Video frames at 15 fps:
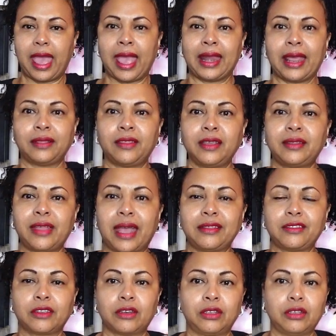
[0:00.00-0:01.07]
And I think
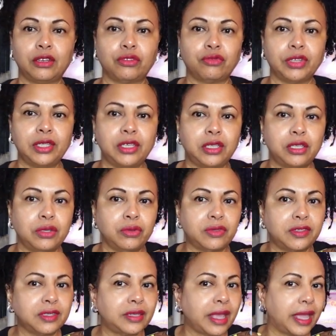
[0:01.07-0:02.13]
that's going to look really cute
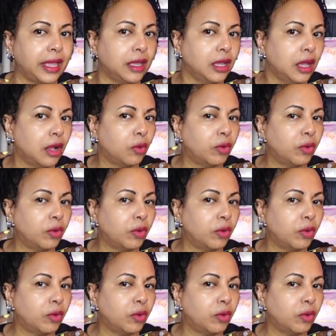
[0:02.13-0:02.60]
today